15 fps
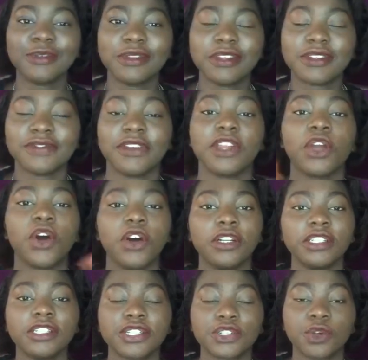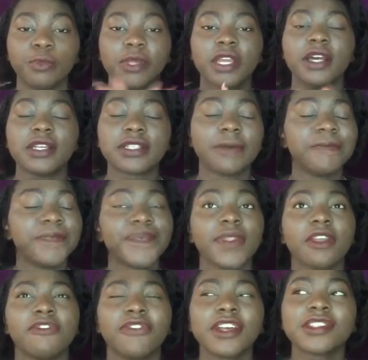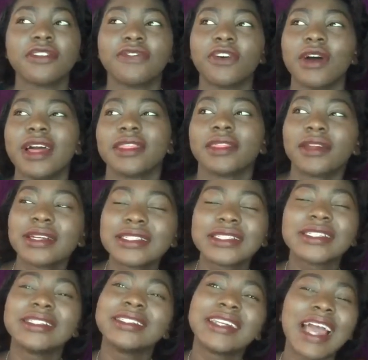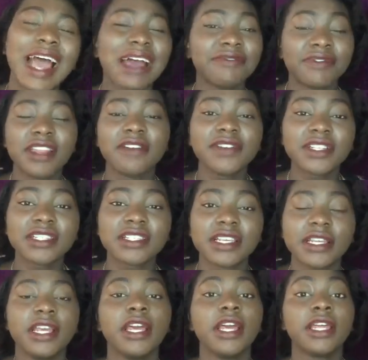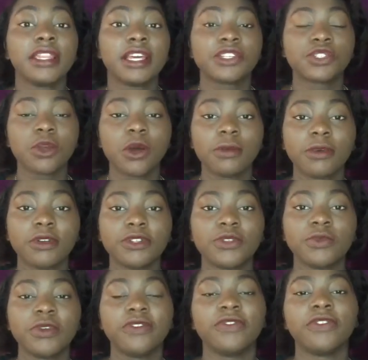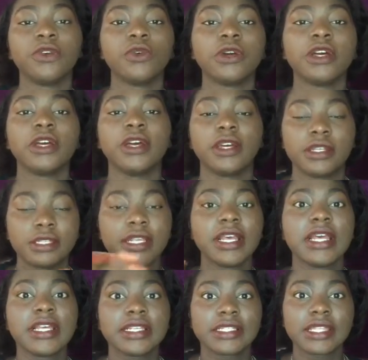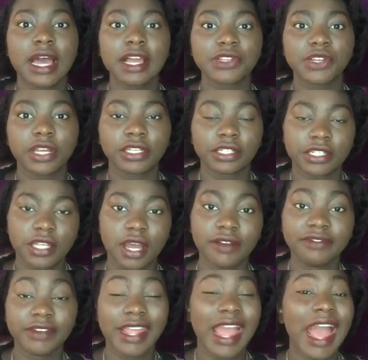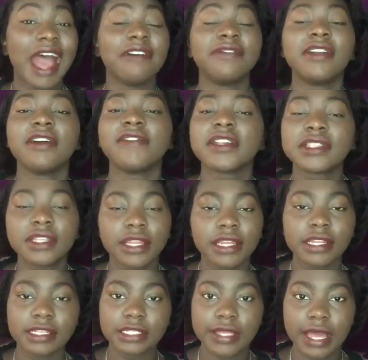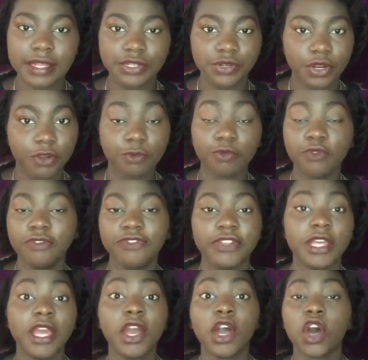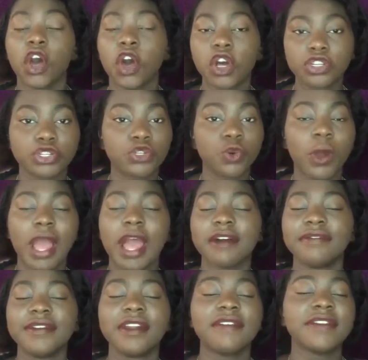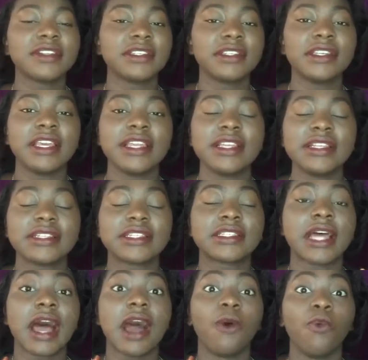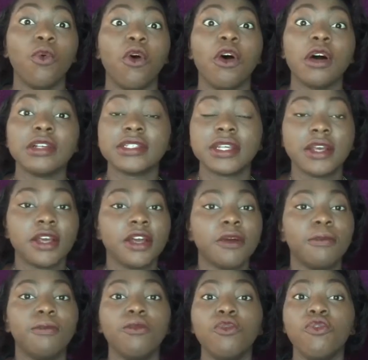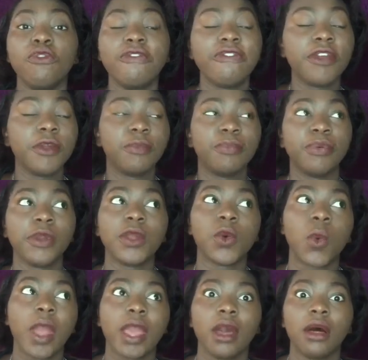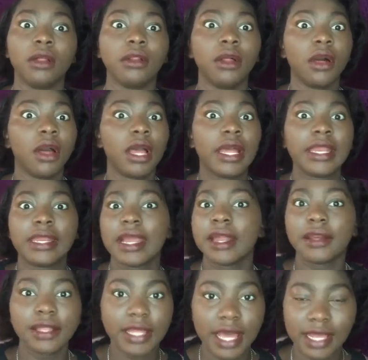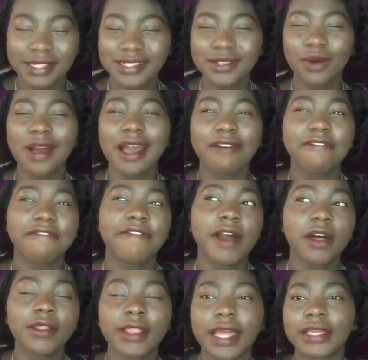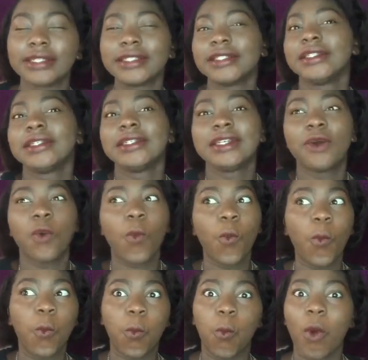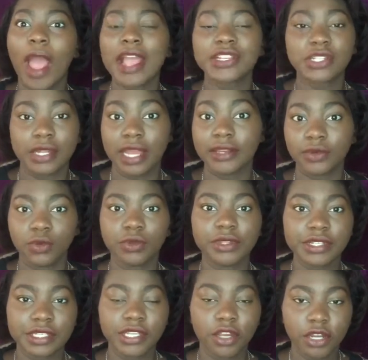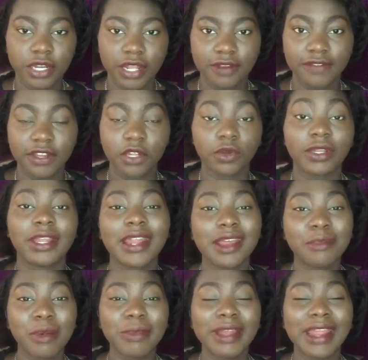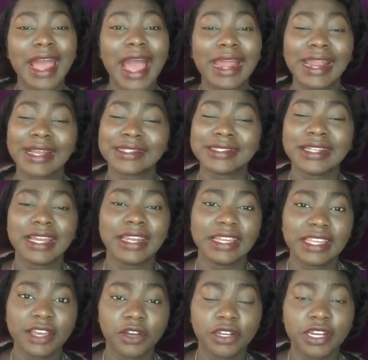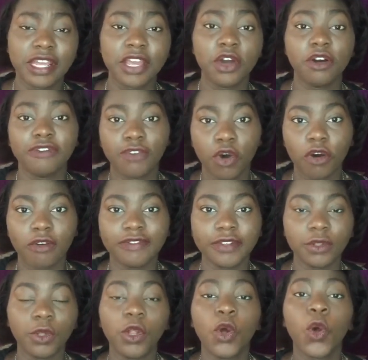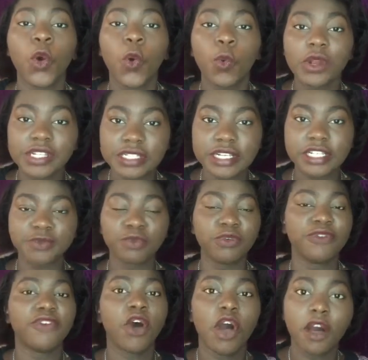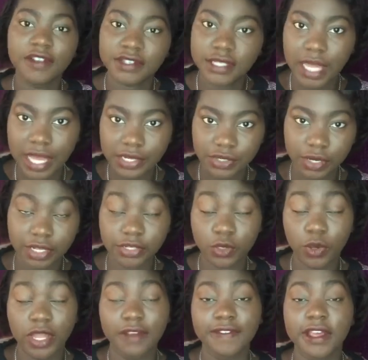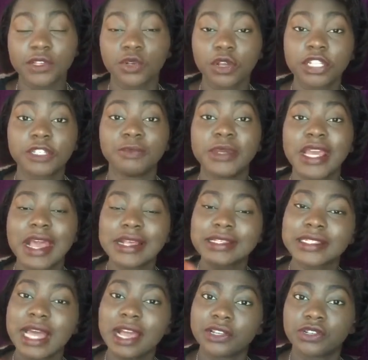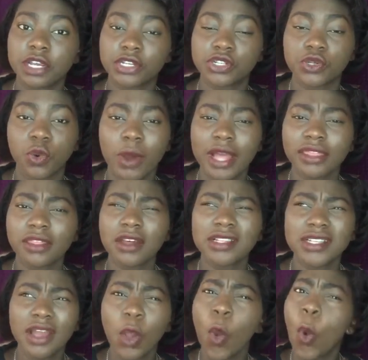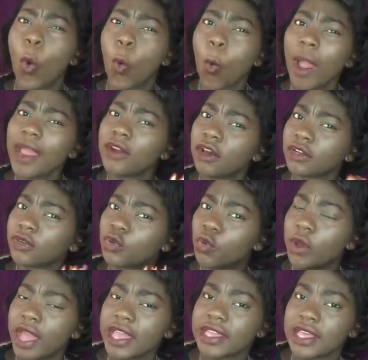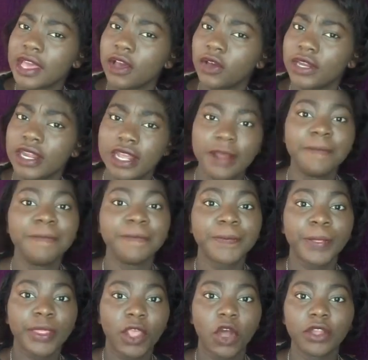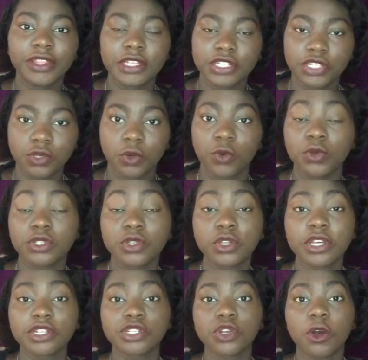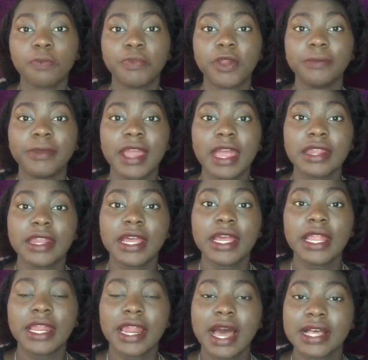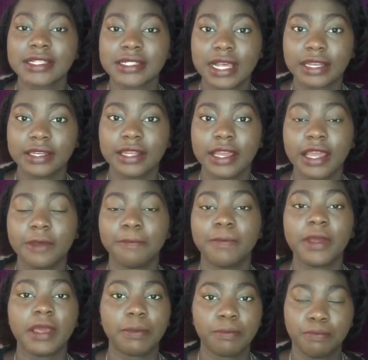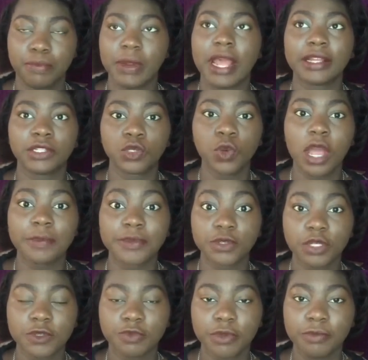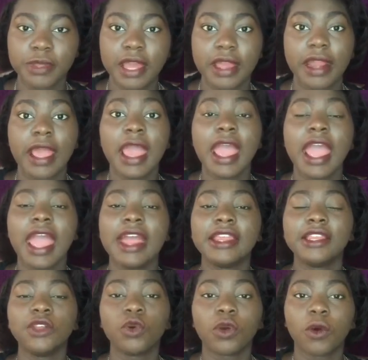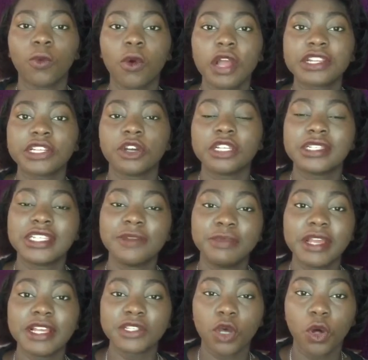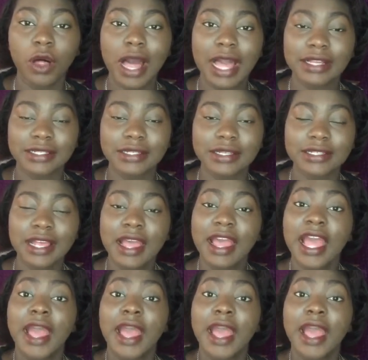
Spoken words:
do this video on this show because, first of all, I thought I've never seen the show I'm going to review is Star Trek Discovery. I have never seen any Star Trek movie or show. I have never seen any Star Wars movie prequel, none of that. So I felt like, why should I do this year on new video? Then I remember that I had actually done a year on new of Orville, which is a spoof of Star Trek. So if there's going to be a Star Trek show, I thought, why not do a year on new on the show? So the show premiered last Sunday, like two episodes premiered, and you can watch it on CBS All Access.